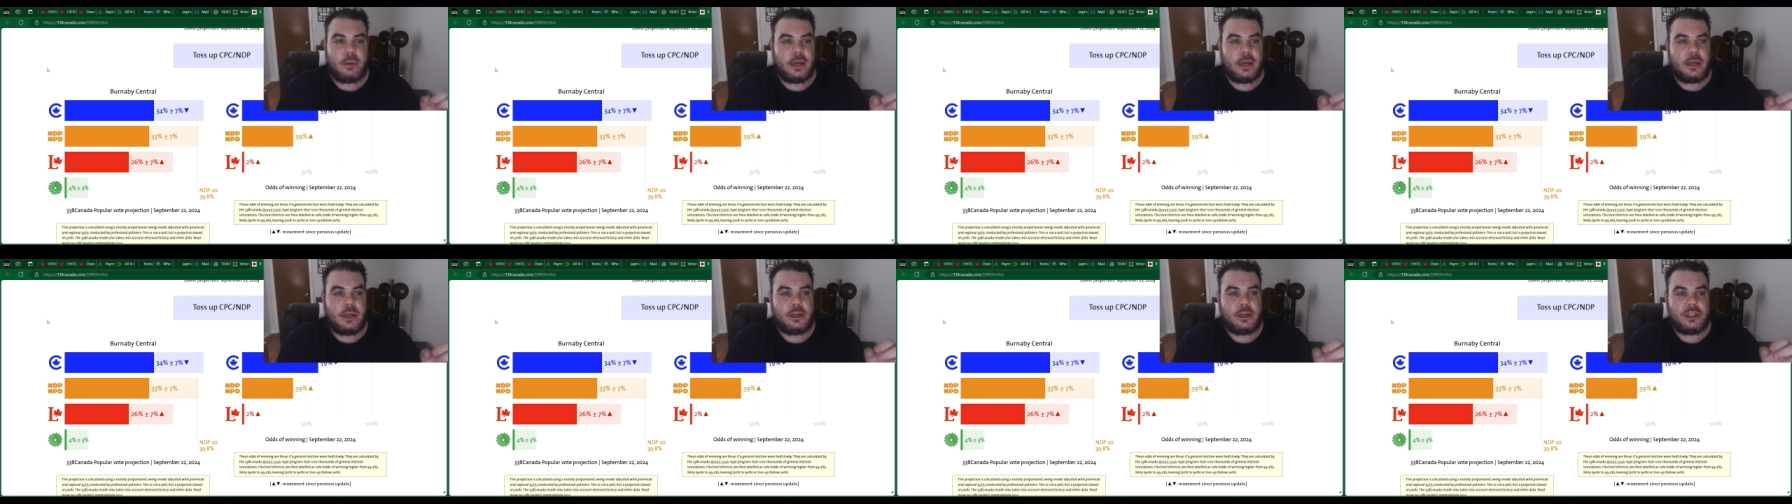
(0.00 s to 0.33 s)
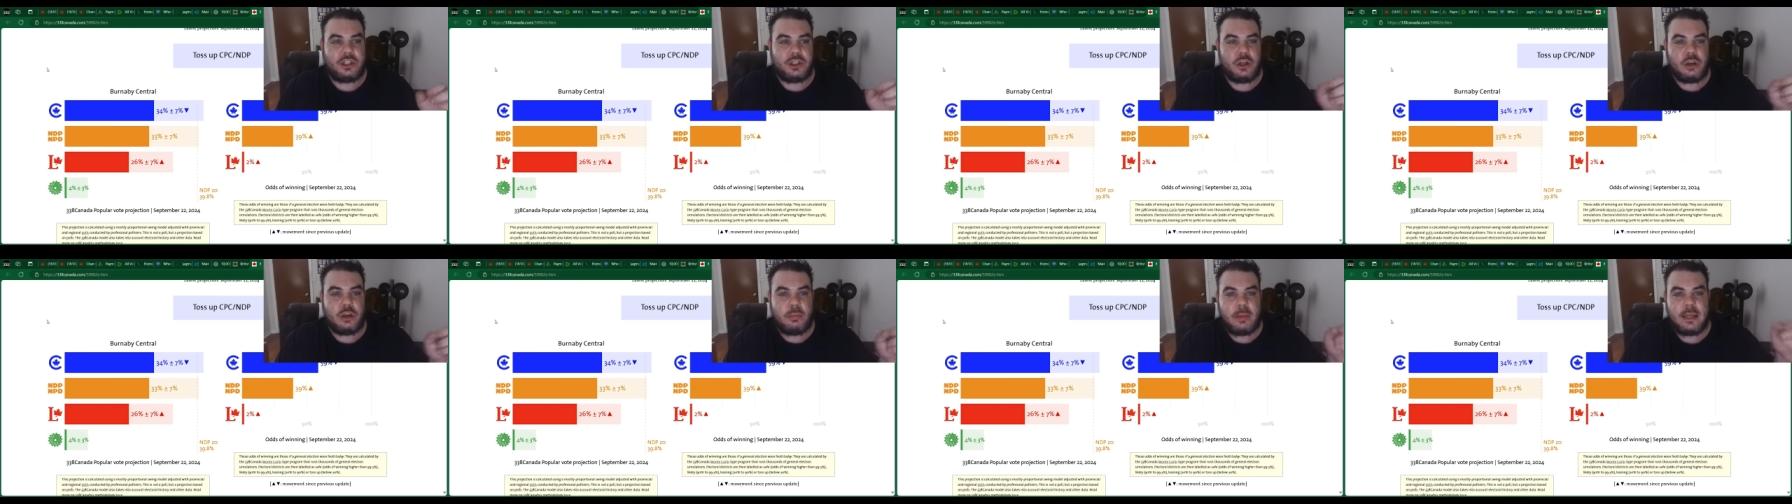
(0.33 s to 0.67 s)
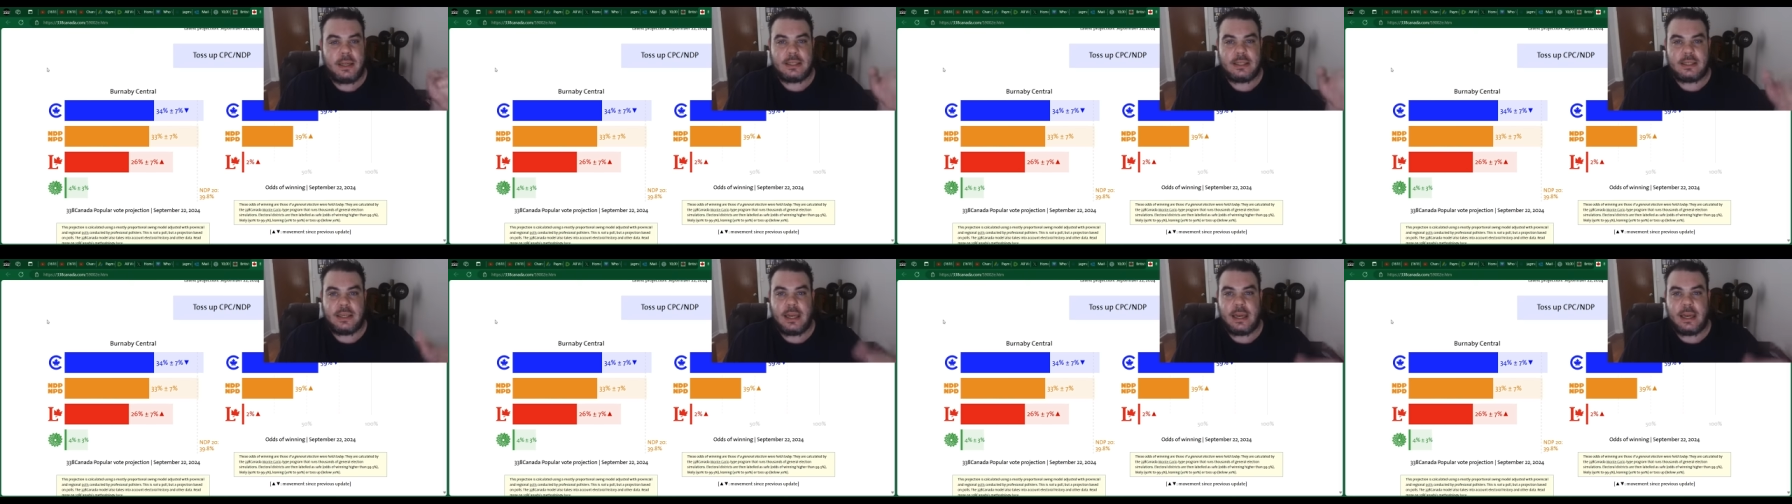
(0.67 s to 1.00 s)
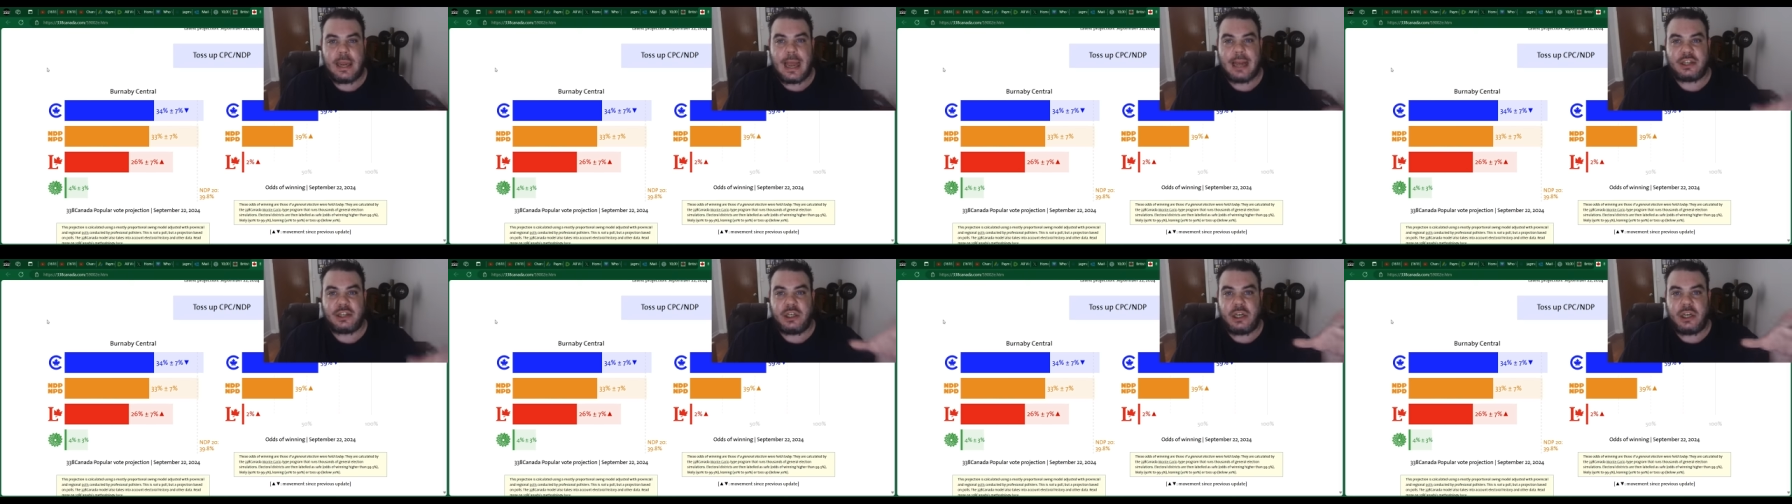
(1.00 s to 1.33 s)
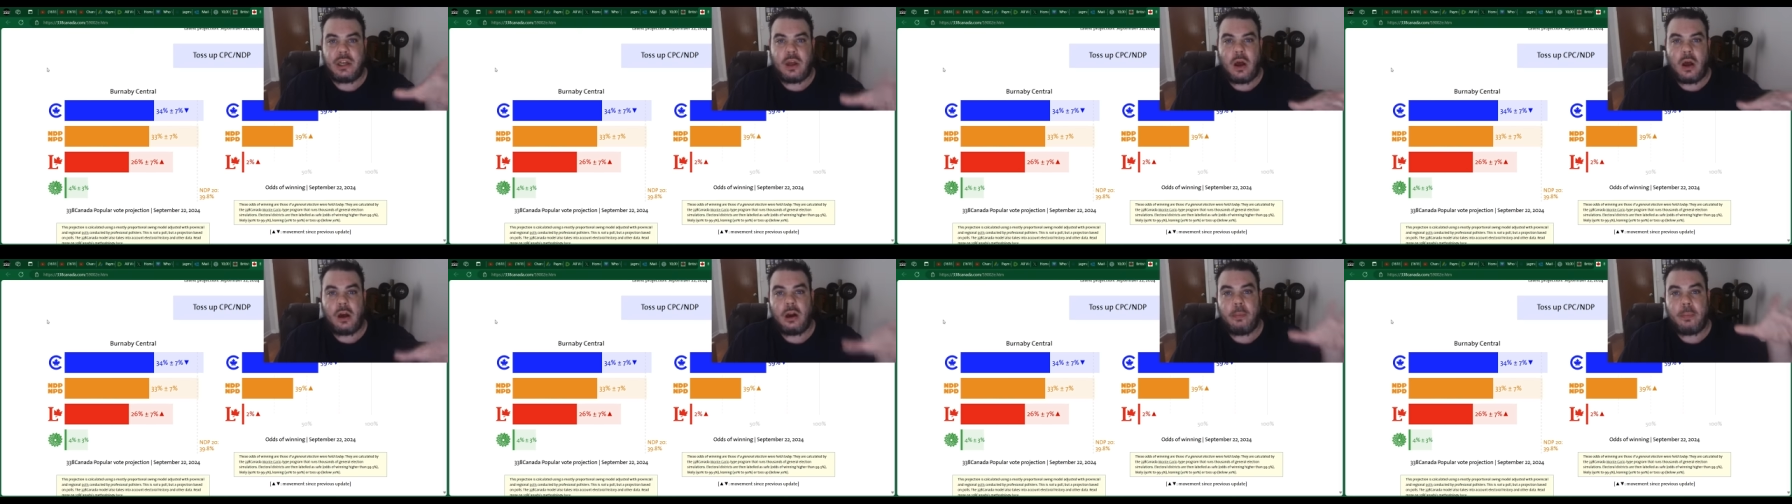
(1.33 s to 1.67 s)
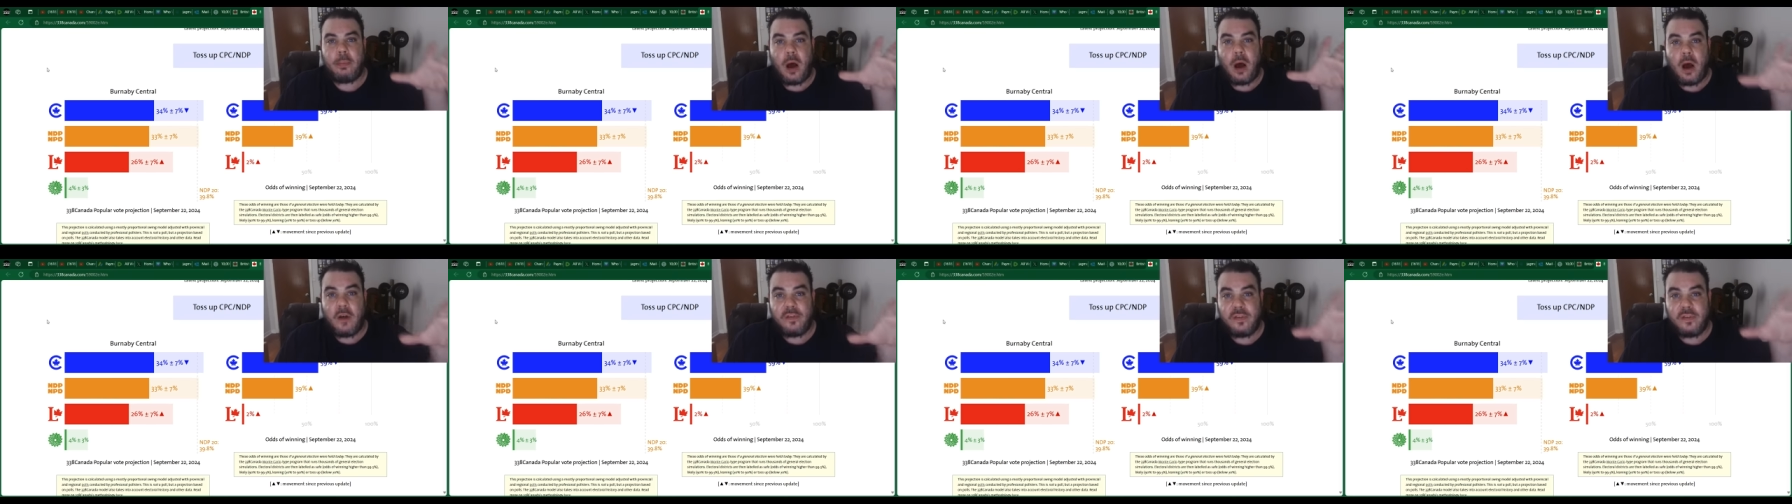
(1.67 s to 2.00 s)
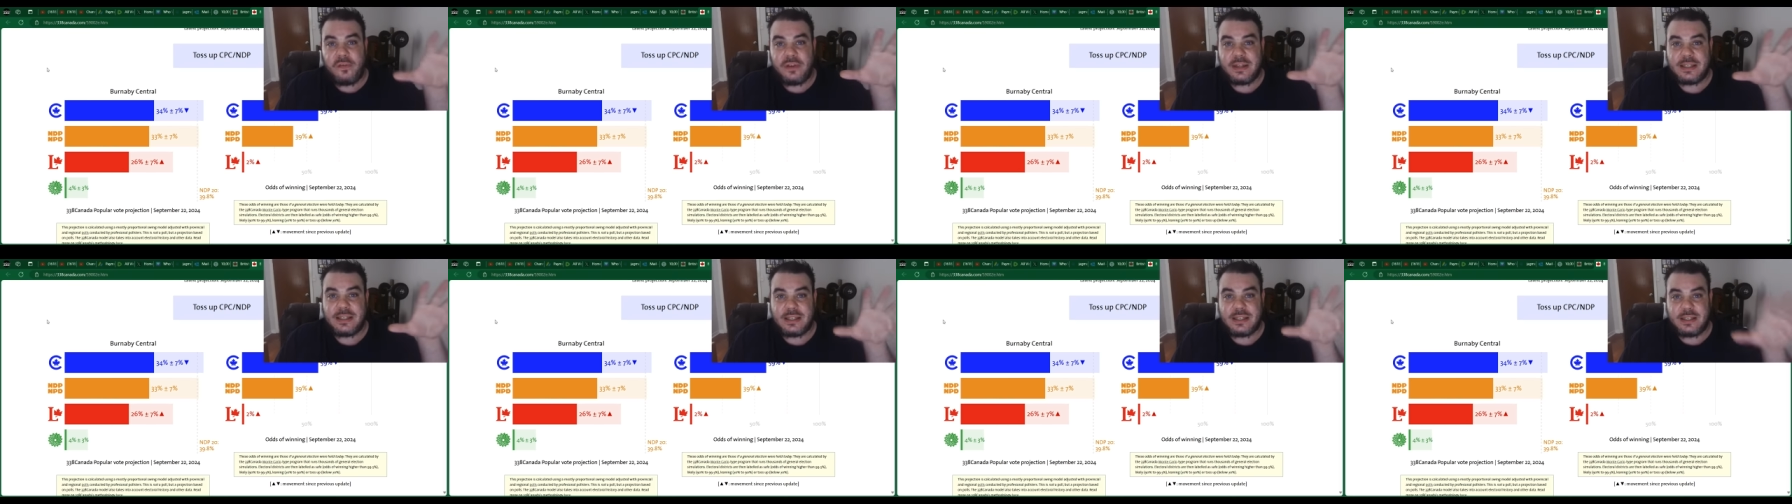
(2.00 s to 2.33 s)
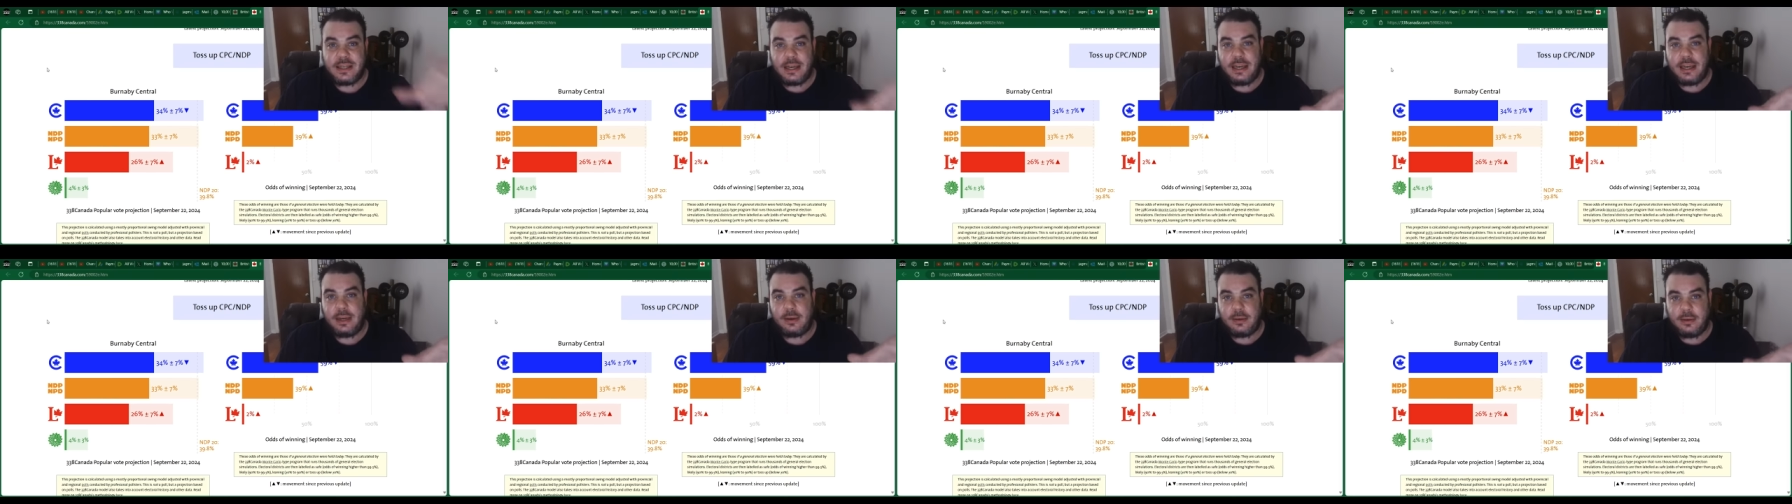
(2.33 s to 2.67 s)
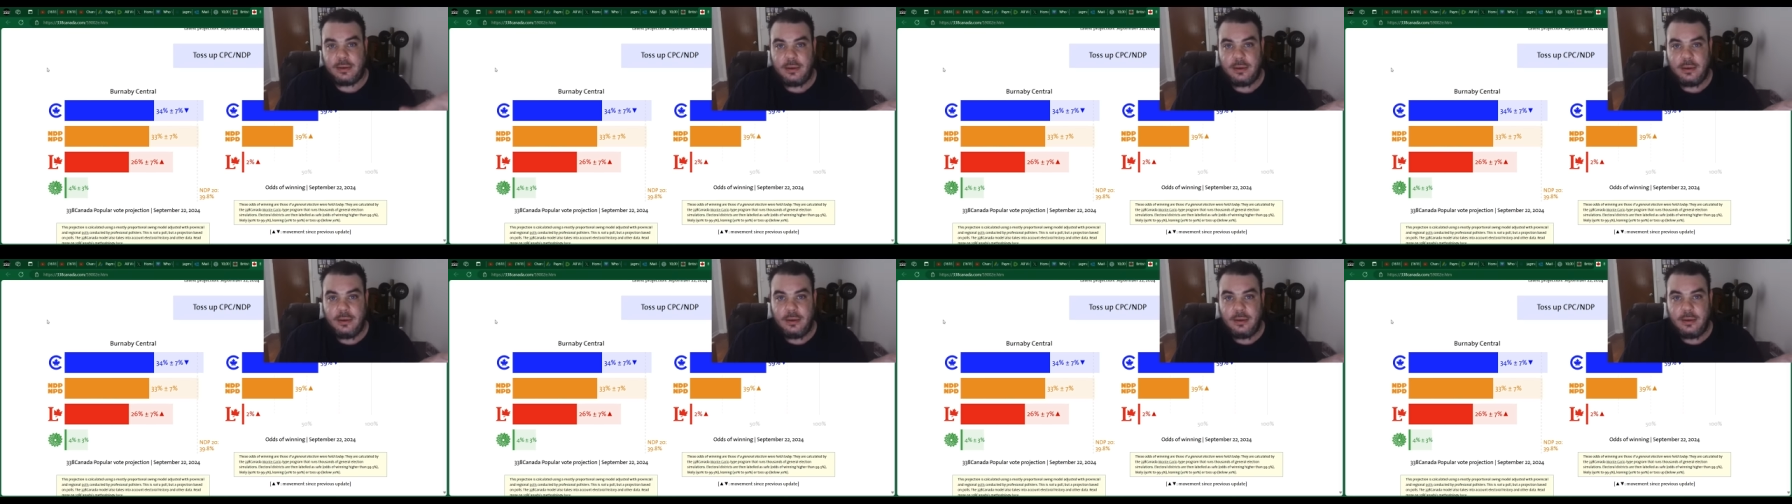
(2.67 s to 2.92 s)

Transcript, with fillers: but Jugmeet Singh actually got up off of his seat